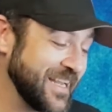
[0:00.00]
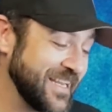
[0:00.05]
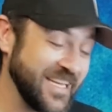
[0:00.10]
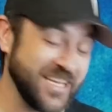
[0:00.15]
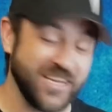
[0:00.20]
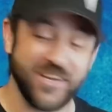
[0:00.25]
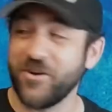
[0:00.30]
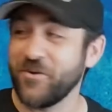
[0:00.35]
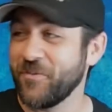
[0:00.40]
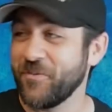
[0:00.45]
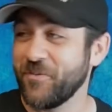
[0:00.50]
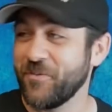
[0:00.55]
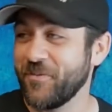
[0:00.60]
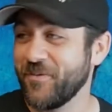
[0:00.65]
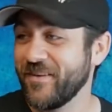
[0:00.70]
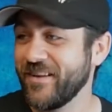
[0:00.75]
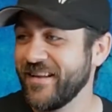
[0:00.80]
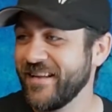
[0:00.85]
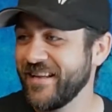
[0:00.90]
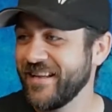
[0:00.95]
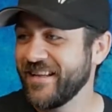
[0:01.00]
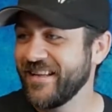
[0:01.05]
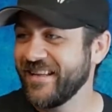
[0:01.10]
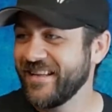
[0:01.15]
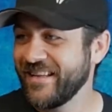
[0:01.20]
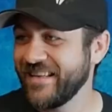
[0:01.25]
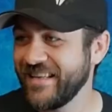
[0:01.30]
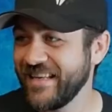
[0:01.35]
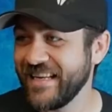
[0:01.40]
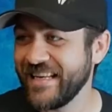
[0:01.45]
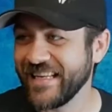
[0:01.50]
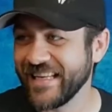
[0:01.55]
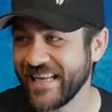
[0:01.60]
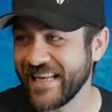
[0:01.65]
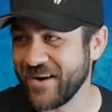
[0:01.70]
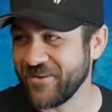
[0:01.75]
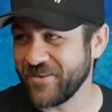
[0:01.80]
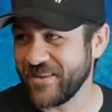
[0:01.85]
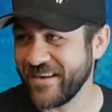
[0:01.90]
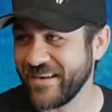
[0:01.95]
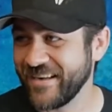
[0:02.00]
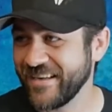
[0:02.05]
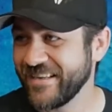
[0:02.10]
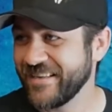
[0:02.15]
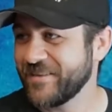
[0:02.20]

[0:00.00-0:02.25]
I need to get out there.